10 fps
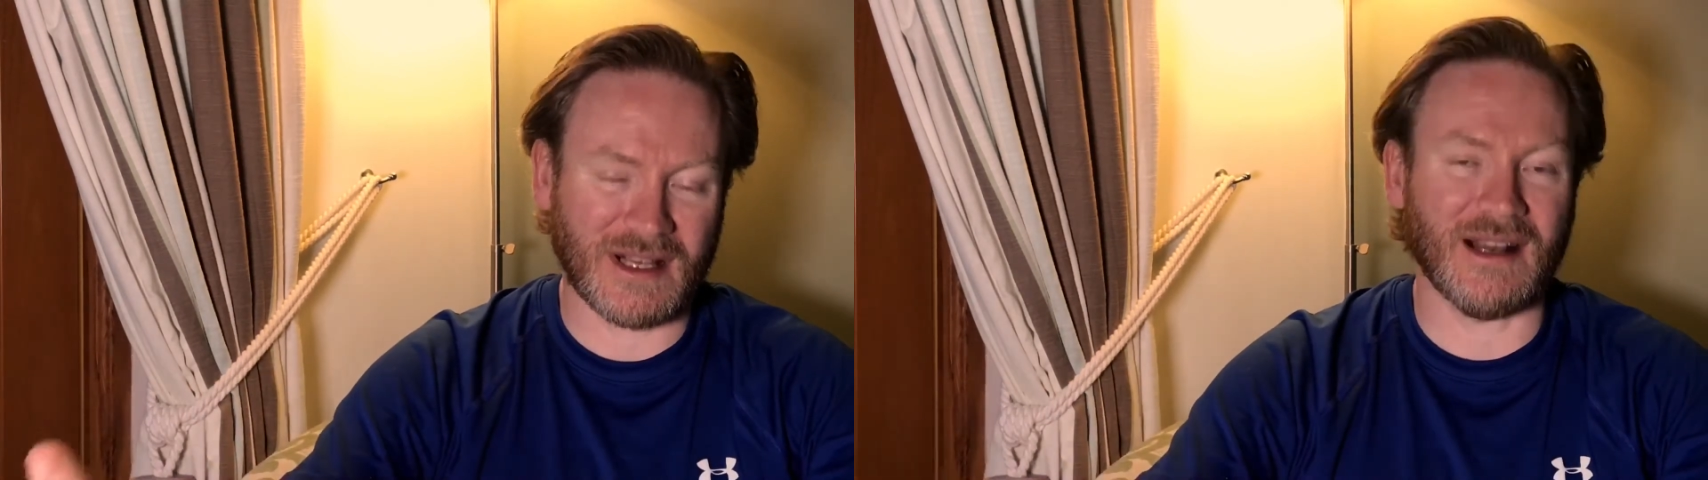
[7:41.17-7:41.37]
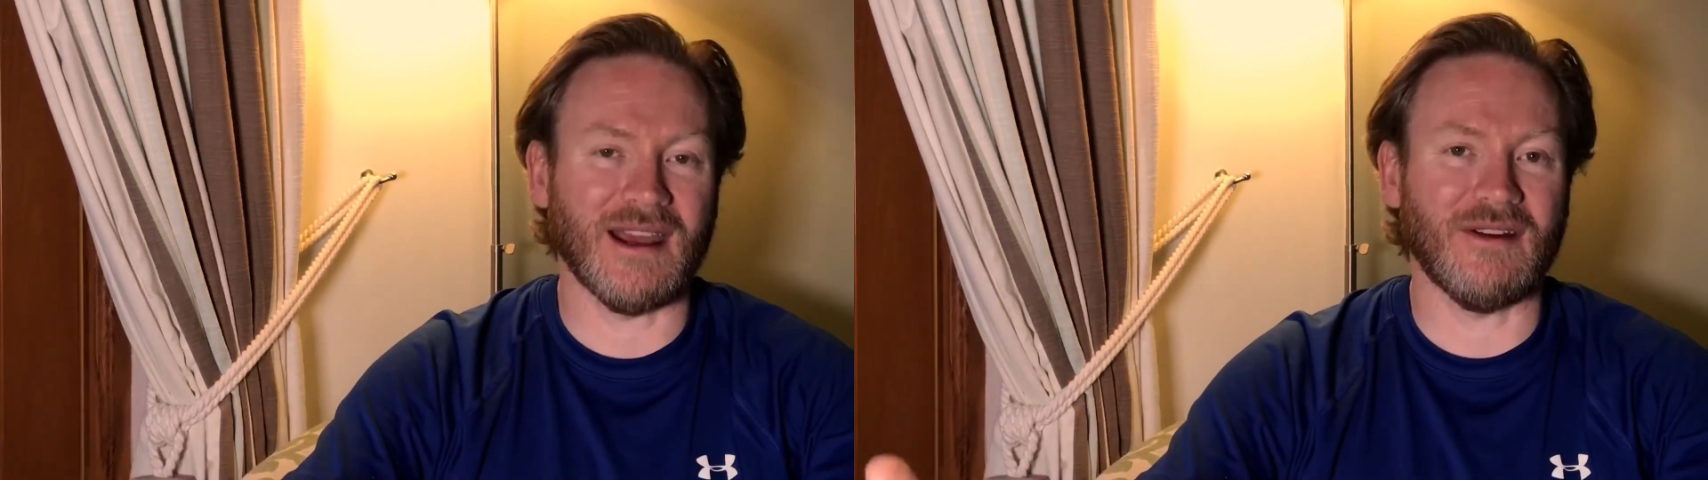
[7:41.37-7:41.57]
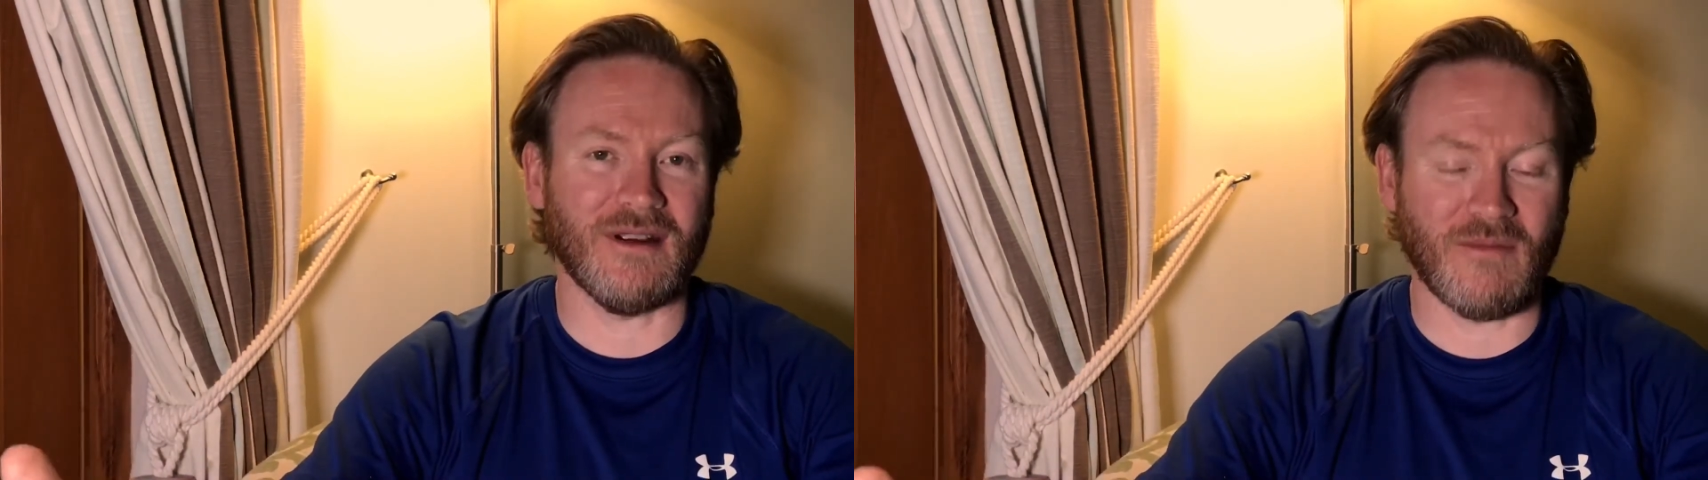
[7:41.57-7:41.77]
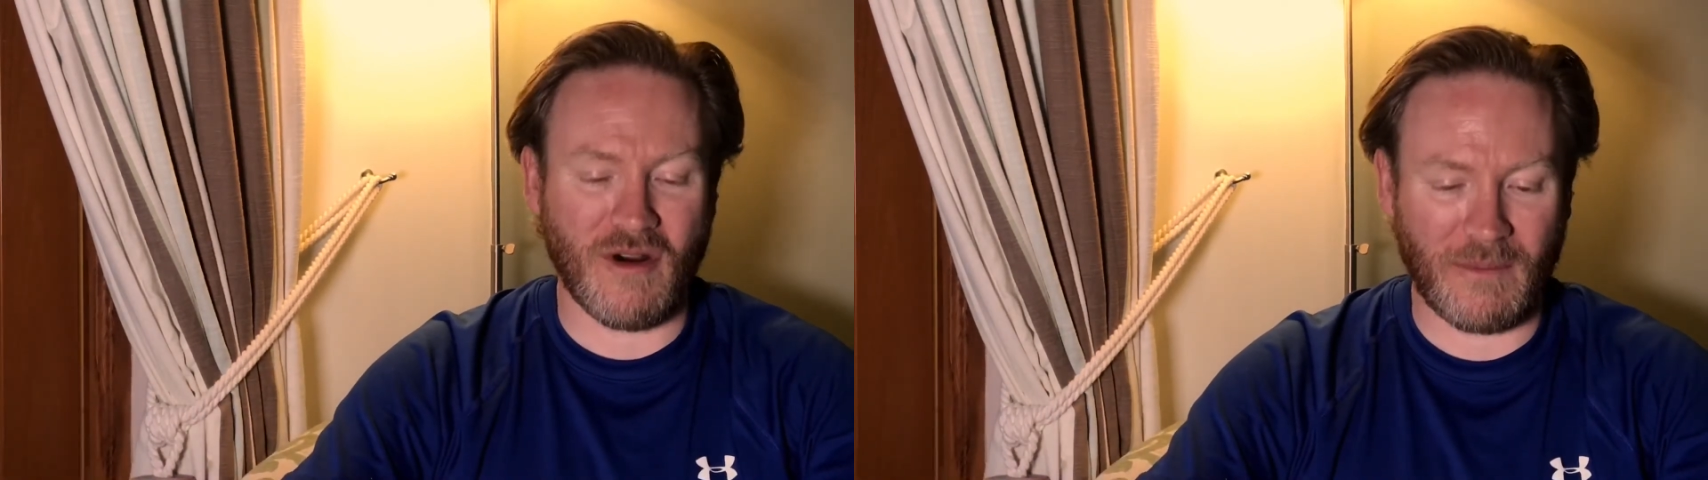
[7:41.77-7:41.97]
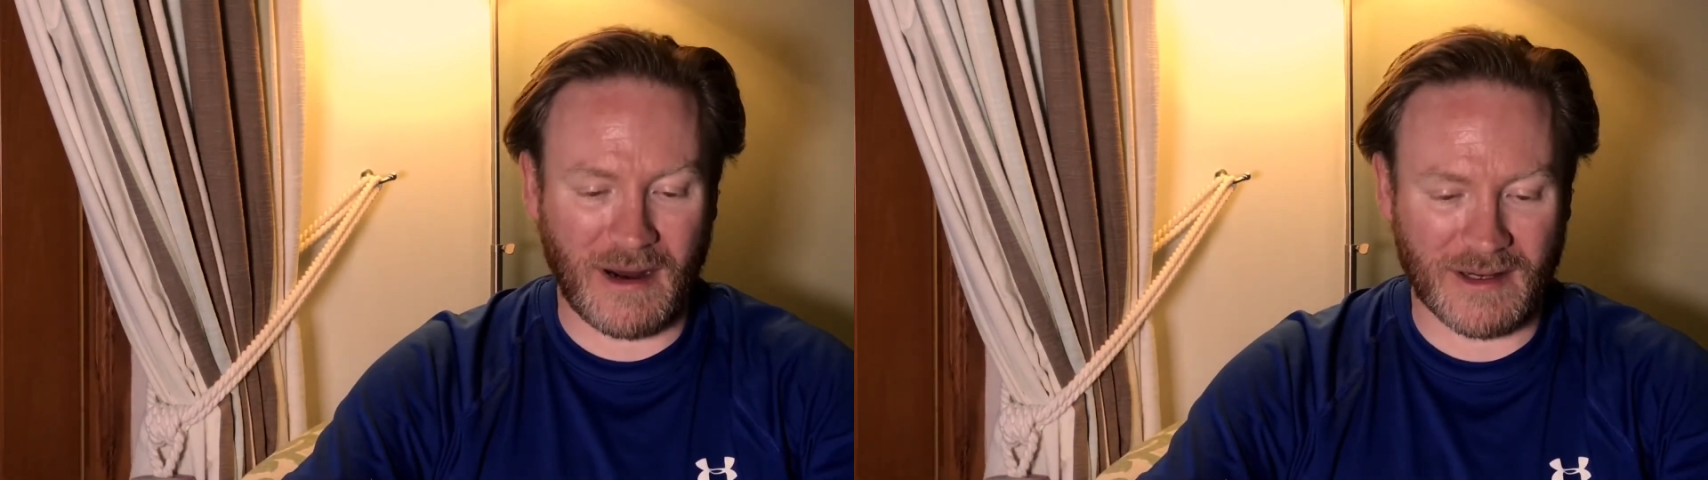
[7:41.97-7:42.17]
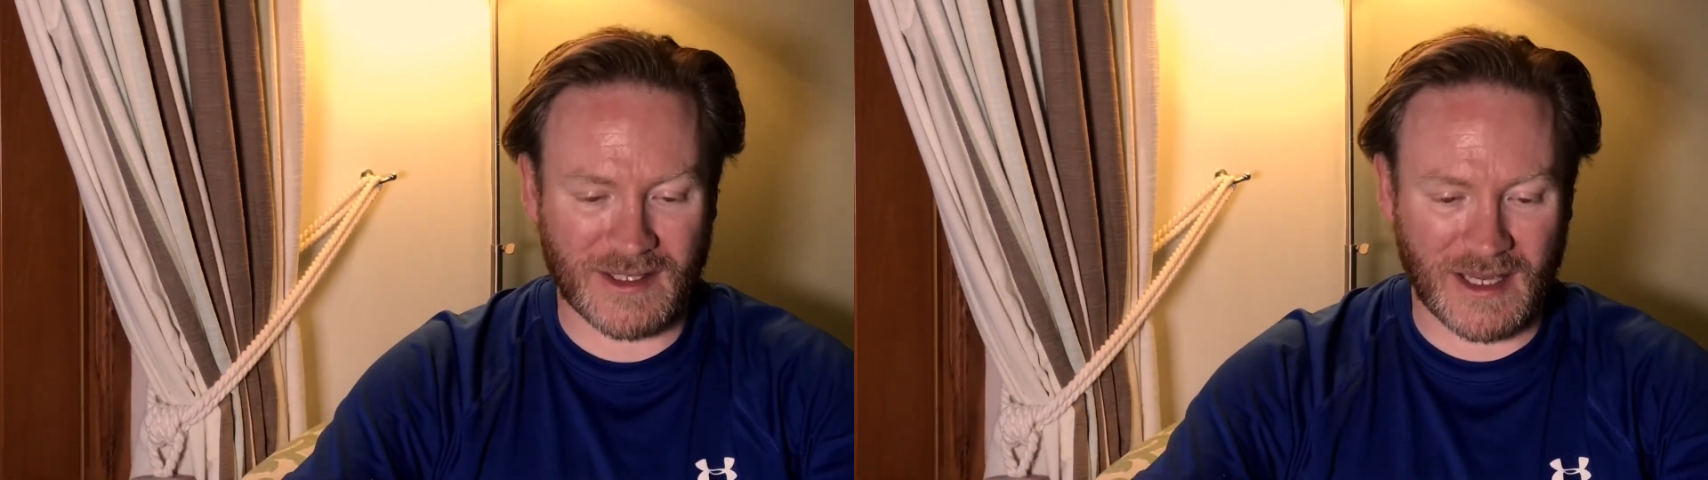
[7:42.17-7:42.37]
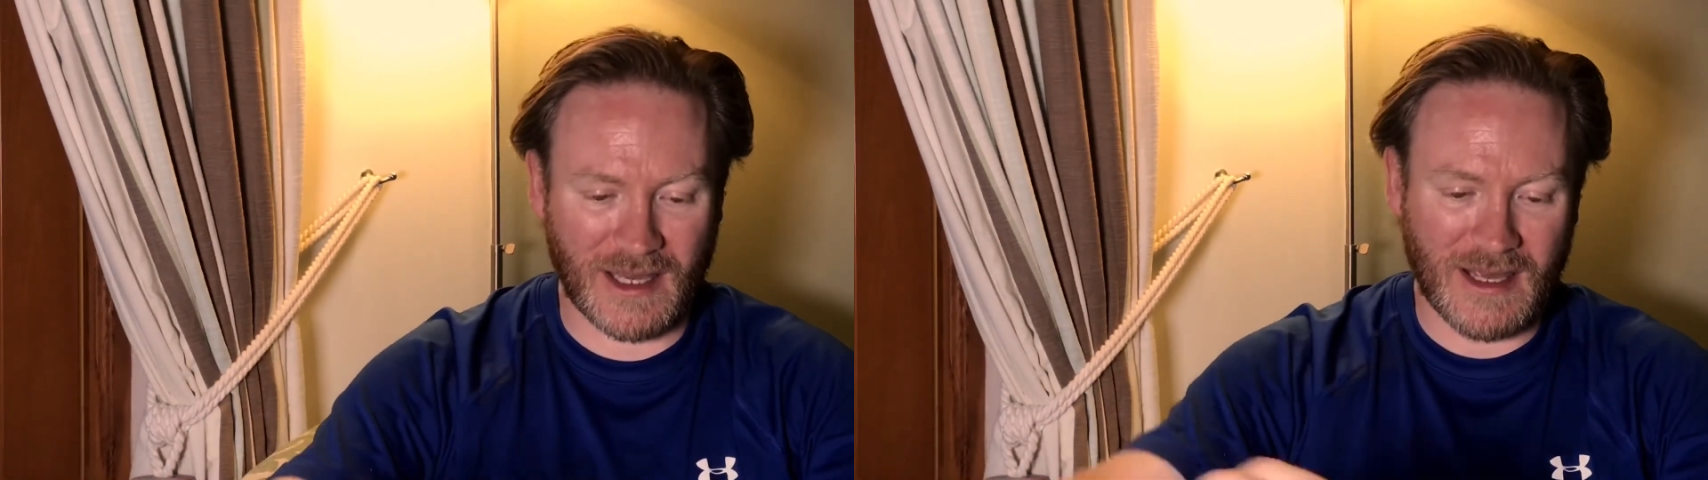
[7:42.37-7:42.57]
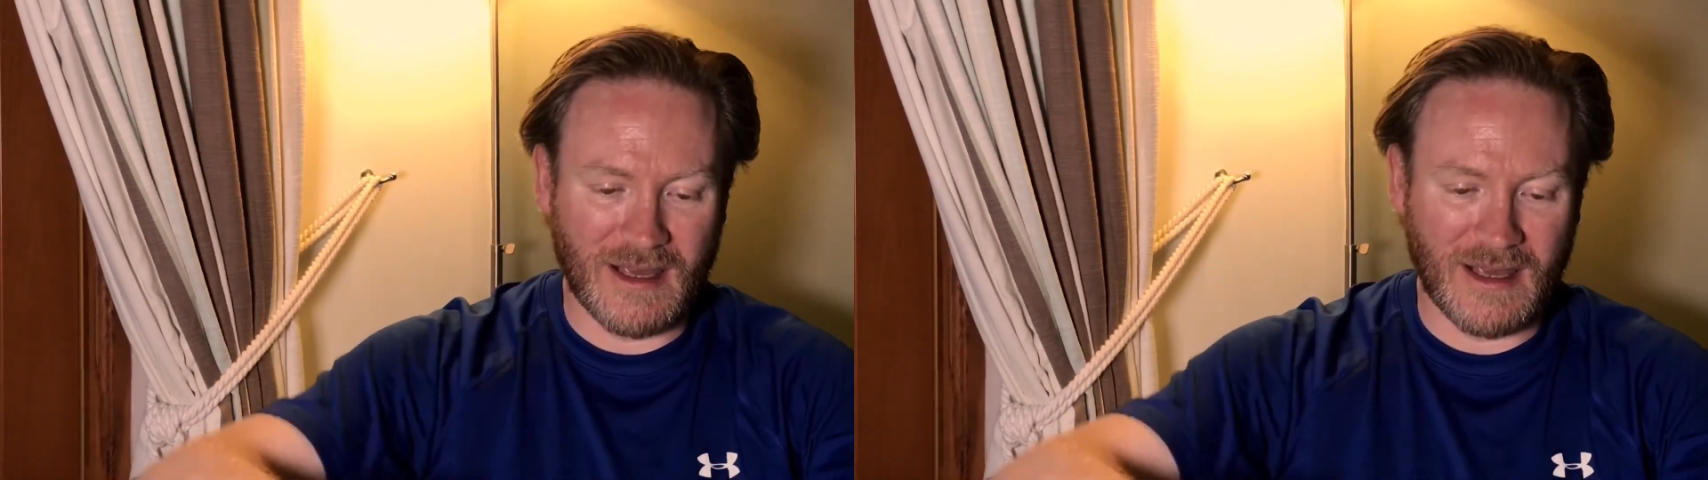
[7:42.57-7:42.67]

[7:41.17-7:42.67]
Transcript: clear and more piercing,